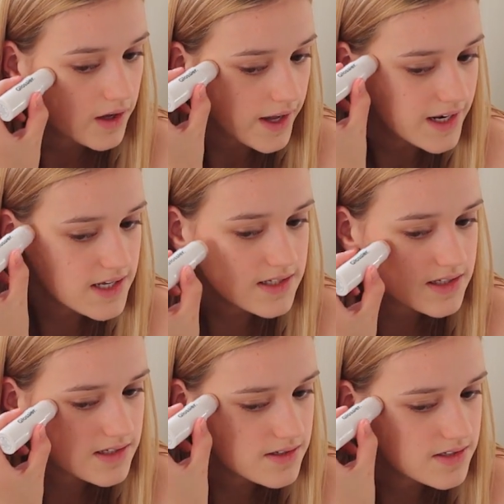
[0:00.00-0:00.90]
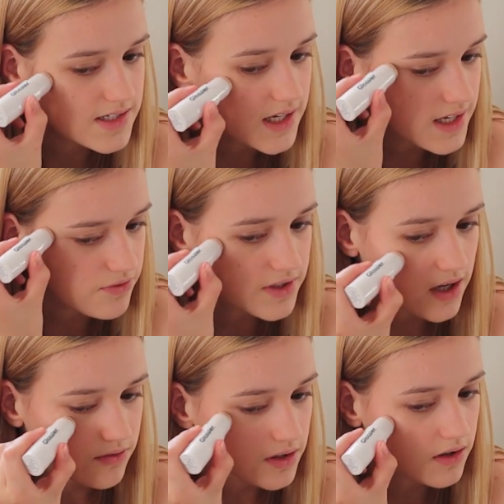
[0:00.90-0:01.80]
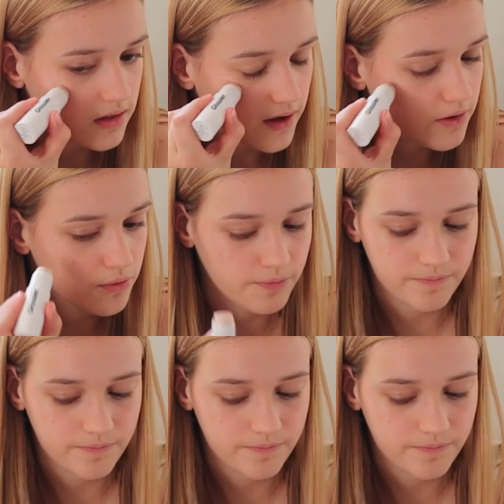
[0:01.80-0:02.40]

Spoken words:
It is sticky for definite though.